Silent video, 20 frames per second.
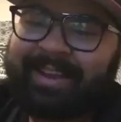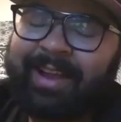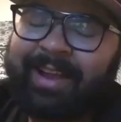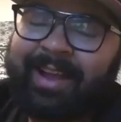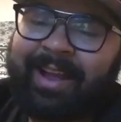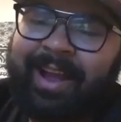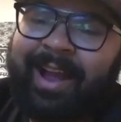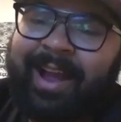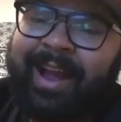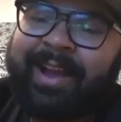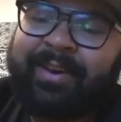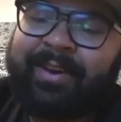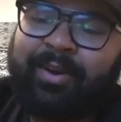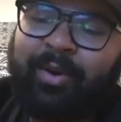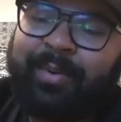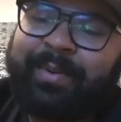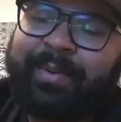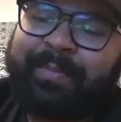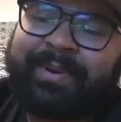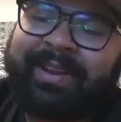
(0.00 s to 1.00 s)
I
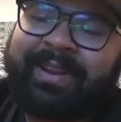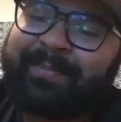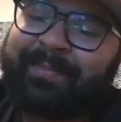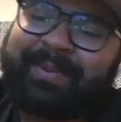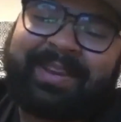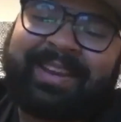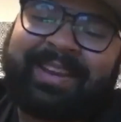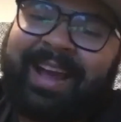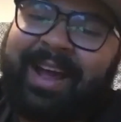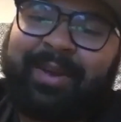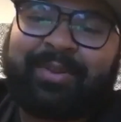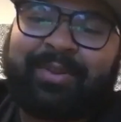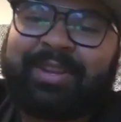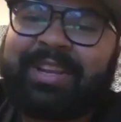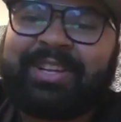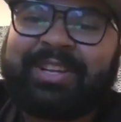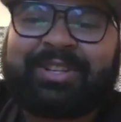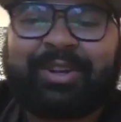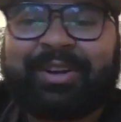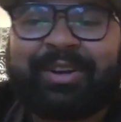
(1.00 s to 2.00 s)
know, but I don't think
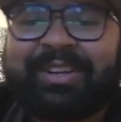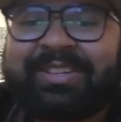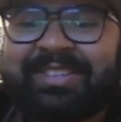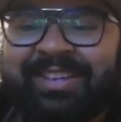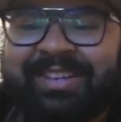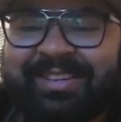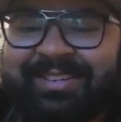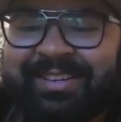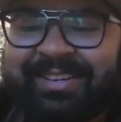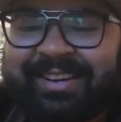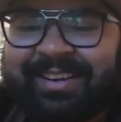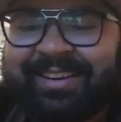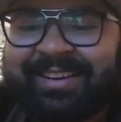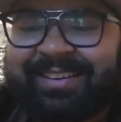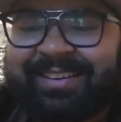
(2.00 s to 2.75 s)
he's 36 yet.